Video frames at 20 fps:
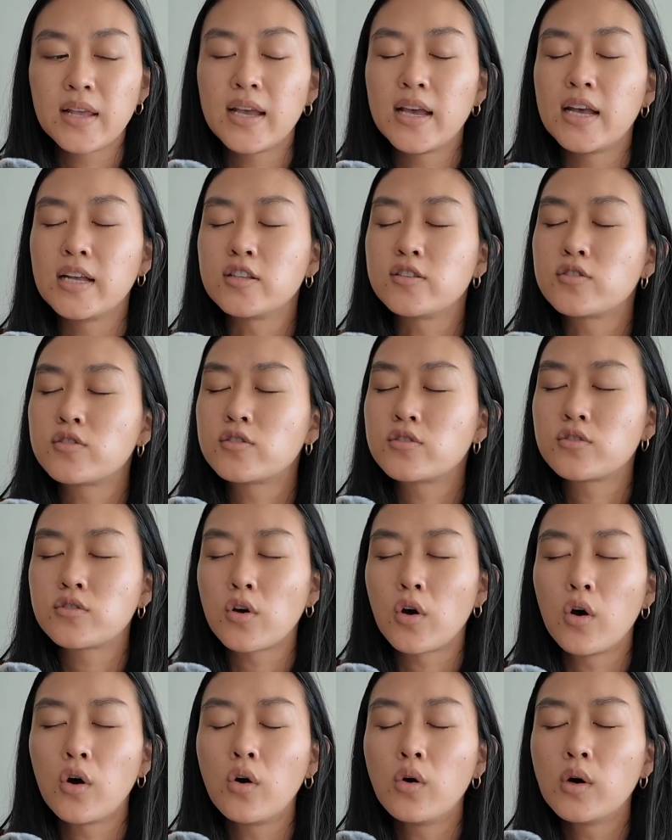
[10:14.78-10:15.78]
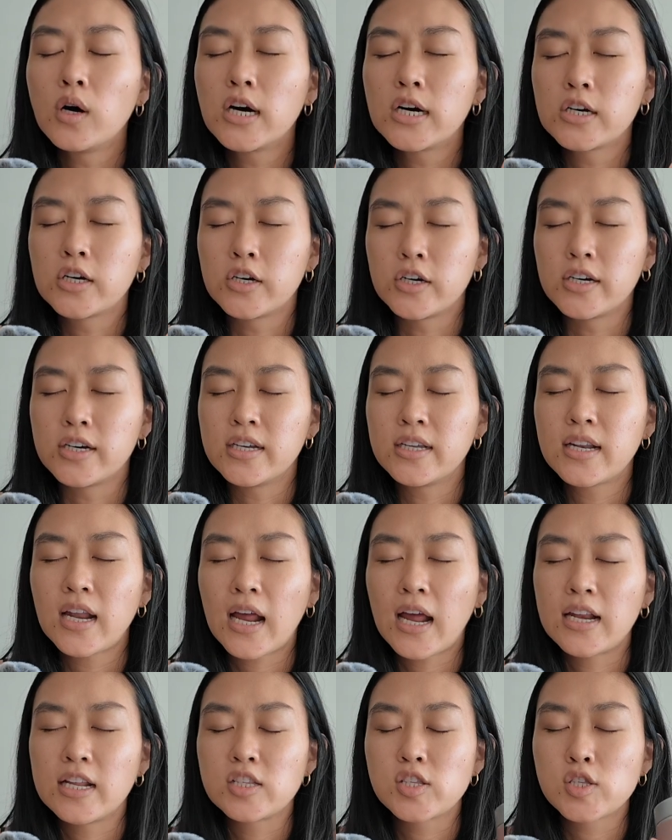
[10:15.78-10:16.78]
it's so good,
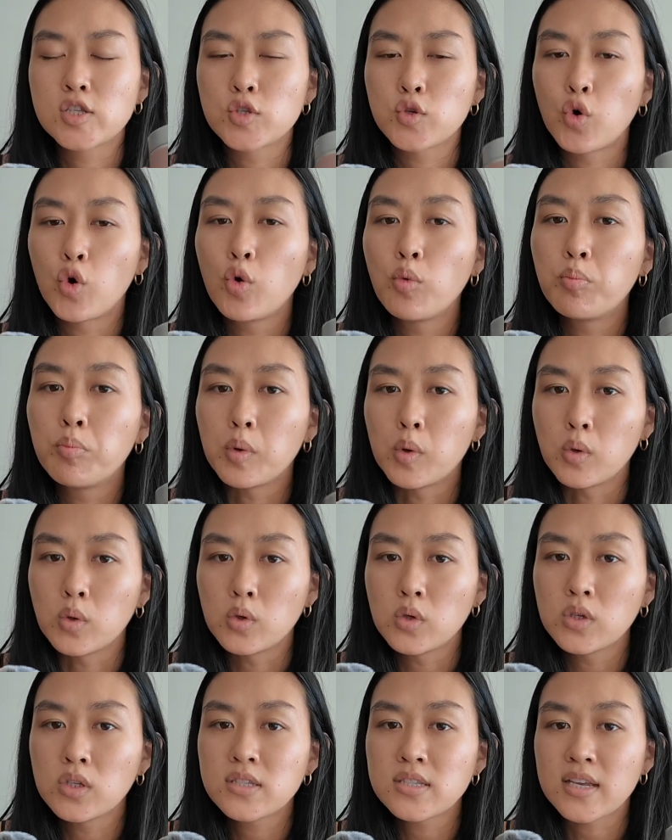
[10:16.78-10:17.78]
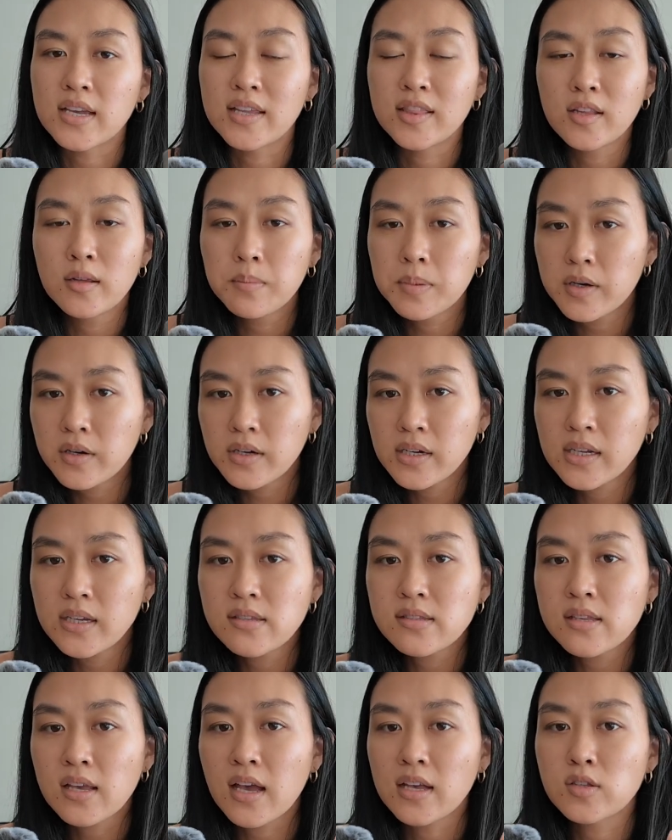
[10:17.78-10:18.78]
and it's so bold in the
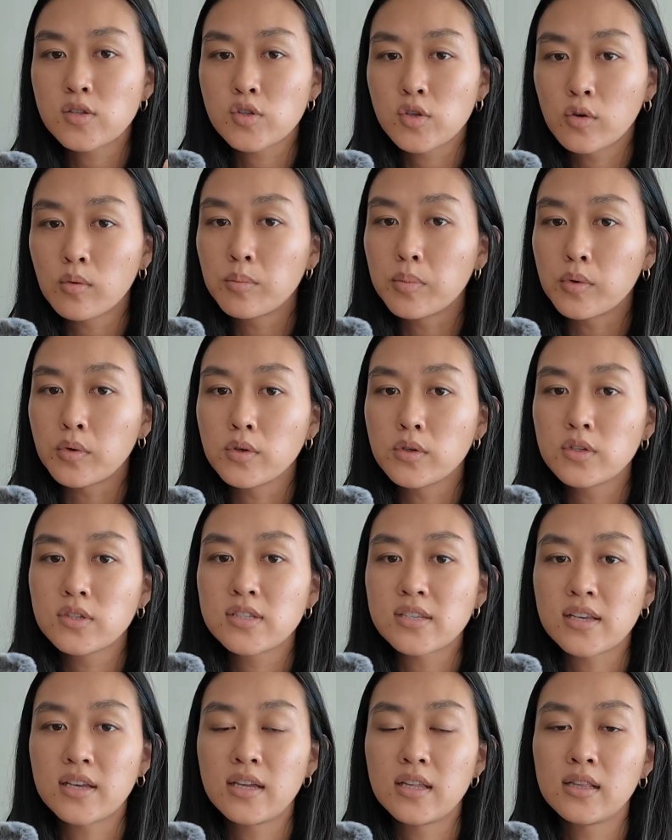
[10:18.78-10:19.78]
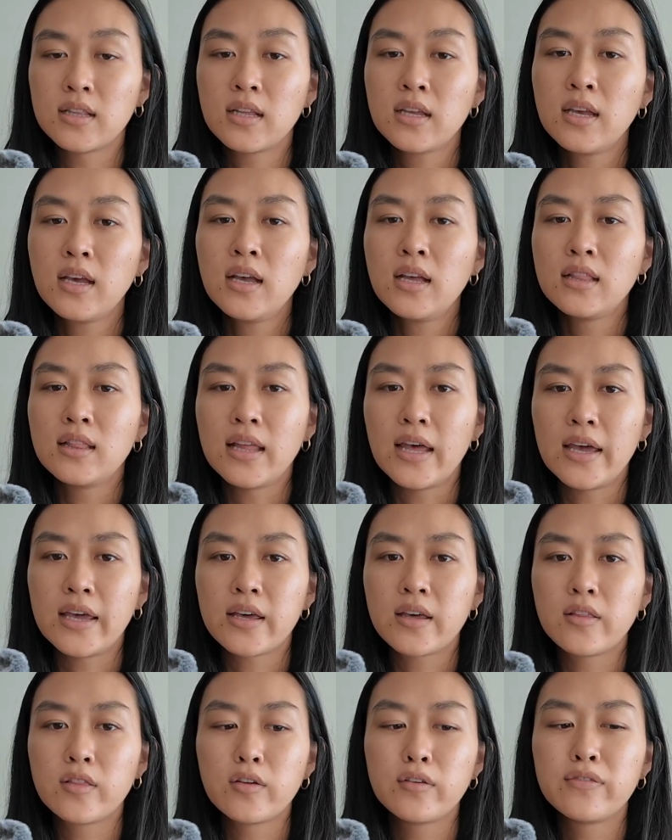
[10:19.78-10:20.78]
bitterness and so bold in
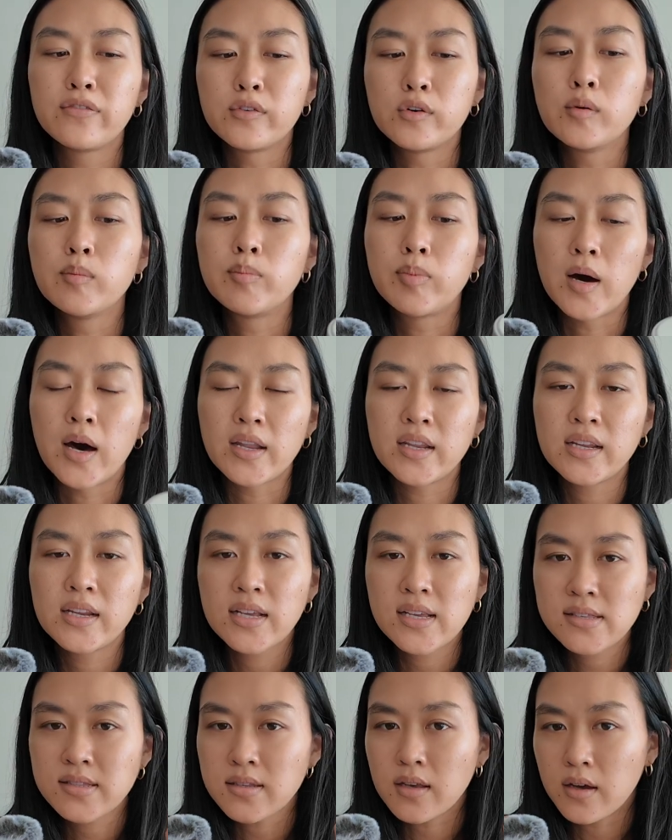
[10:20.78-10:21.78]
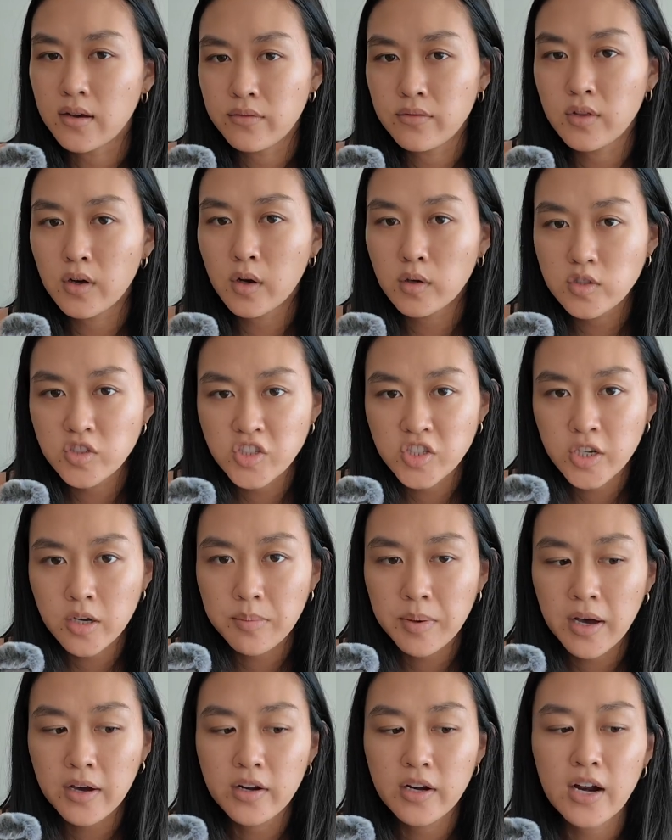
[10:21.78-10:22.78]
like the full bodiness of the hojicha
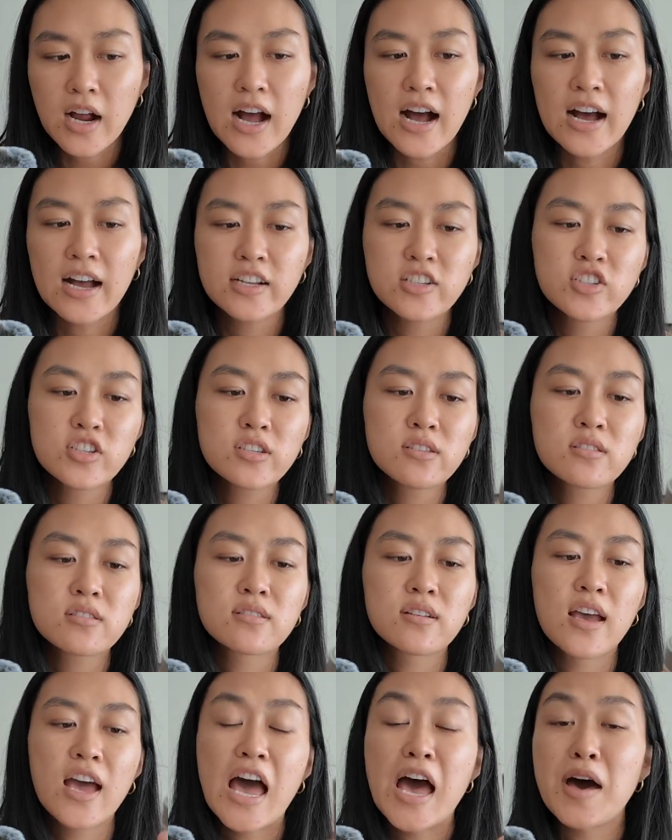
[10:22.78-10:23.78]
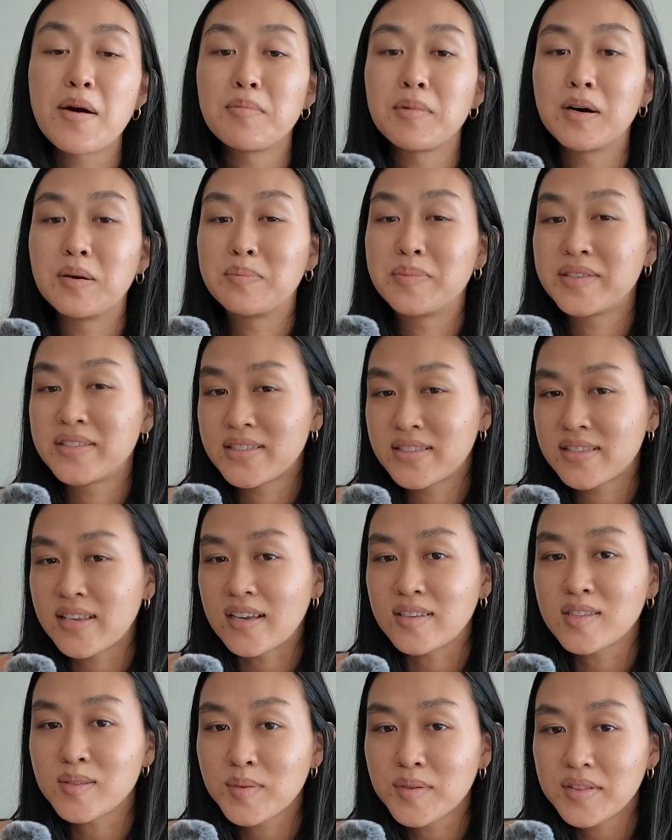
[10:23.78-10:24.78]
powder. I just am
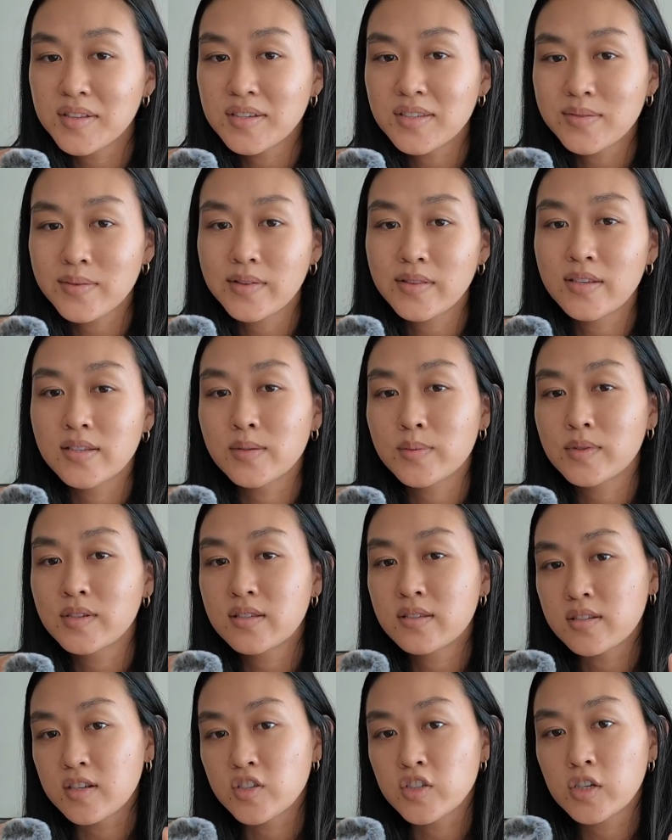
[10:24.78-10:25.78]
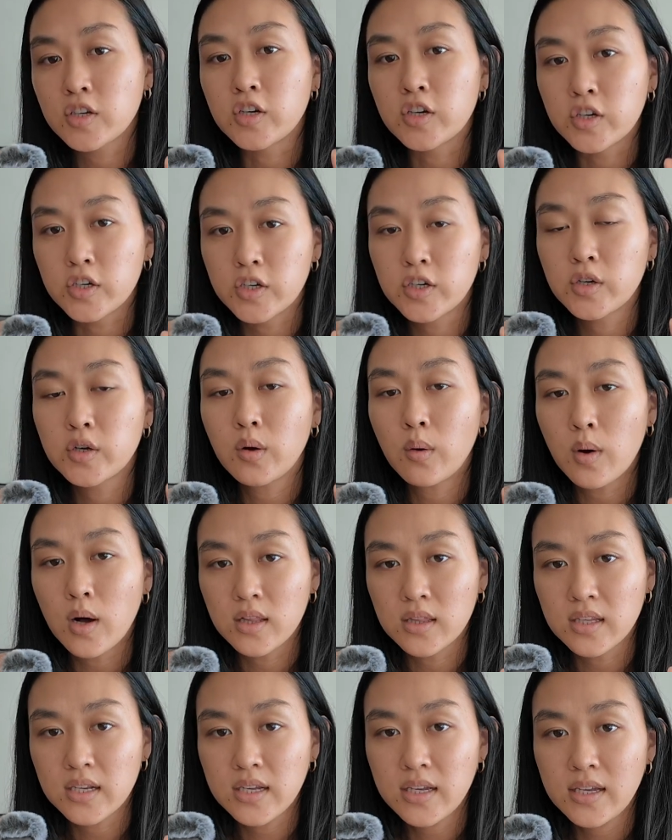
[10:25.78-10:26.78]
obsessed with this one. This one is such a good
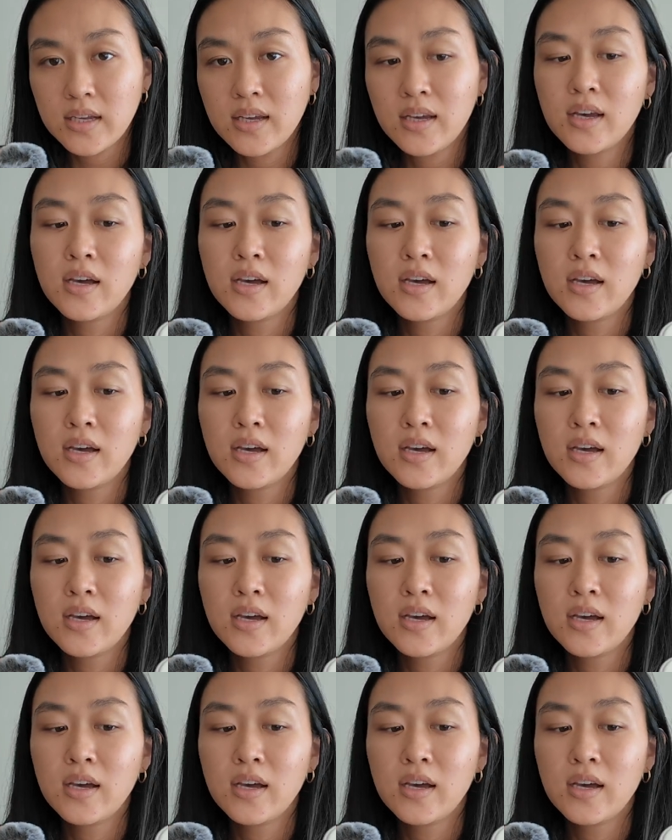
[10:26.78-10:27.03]
quality